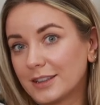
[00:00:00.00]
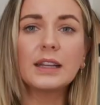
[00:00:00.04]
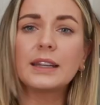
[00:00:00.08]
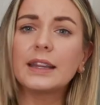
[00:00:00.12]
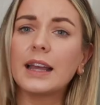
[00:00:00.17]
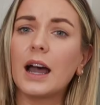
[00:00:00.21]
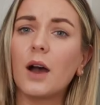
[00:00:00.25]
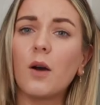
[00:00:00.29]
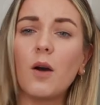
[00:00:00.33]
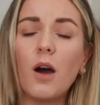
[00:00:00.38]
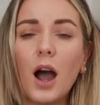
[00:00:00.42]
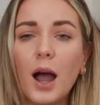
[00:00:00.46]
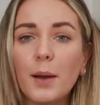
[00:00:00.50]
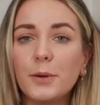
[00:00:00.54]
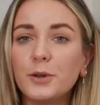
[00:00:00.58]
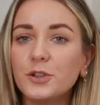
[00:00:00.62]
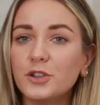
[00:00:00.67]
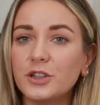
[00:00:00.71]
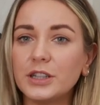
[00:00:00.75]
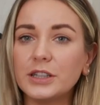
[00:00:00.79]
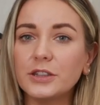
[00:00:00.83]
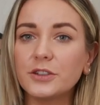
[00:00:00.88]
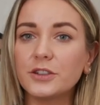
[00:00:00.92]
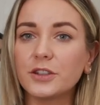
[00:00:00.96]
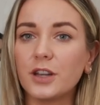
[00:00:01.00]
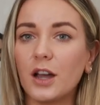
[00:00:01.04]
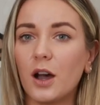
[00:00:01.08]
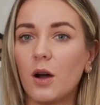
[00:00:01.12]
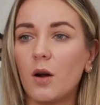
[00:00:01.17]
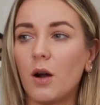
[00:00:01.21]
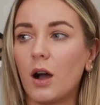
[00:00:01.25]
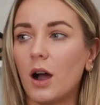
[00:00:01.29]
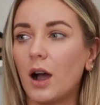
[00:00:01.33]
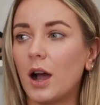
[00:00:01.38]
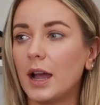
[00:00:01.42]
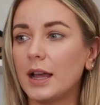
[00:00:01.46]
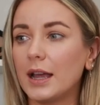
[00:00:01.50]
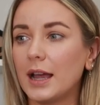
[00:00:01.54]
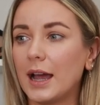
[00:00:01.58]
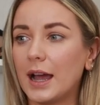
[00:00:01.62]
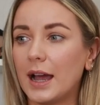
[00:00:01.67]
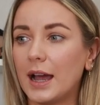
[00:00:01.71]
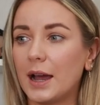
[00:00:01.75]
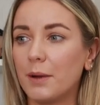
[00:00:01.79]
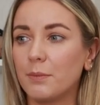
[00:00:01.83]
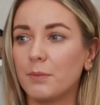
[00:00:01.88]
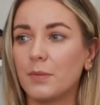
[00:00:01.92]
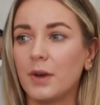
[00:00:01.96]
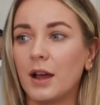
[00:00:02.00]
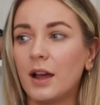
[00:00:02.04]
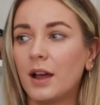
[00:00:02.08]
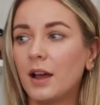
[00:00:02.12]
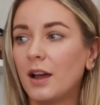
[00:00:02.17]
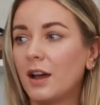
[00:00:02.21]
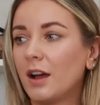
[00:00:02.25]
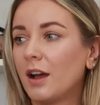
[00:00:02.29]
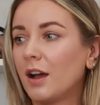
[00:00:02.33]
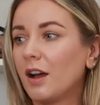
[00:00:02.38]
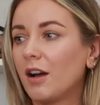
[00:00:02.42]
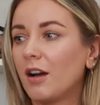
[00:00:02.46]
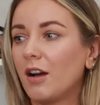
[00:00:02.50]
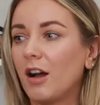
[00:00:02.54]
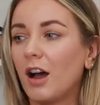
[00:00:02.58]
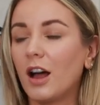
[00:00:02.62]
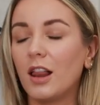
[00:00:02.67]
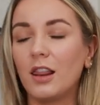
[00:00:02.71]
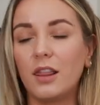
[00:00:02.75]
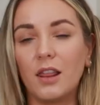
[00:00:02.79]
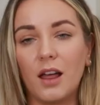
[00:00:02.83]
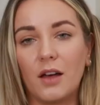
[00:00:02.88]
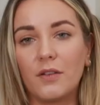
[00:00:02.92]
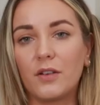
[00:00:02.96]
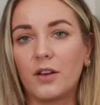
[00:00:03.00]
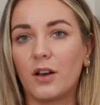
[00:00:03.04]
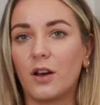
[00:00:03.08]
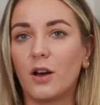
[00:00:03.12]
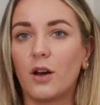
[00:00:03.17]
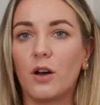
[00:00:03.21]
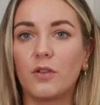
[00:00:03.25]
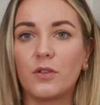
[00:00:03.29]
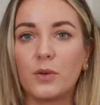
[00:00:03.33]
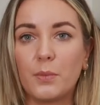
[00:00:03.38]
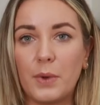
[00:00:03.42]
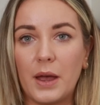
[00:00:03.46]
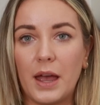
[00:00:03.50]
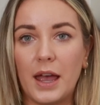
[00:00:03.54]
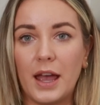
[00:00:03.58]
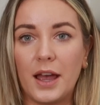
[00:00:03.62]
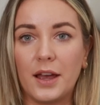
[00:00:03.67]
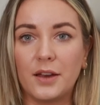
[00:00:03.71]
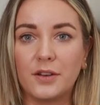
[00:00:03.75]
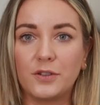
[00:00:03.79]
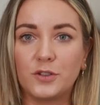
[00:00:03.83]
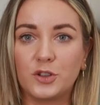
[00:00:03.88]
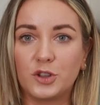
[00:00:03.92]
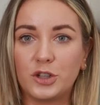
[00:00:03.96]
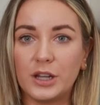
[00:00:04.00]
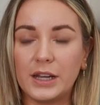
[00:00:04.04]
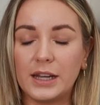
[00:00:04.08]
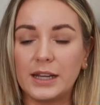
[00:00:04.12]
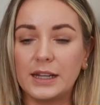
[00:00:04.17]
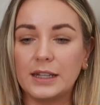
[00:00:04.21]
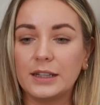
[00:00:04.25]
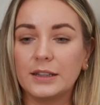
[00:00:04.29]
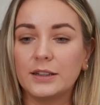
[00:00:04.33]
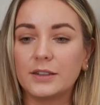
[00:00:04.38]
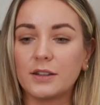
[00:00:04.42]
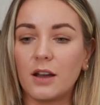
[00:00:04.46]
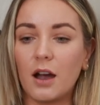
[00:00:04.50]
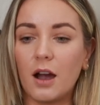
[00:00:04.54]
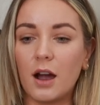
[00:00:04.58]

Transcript: Now, I'm a jeans girl. I am a lover of a pair of jeans.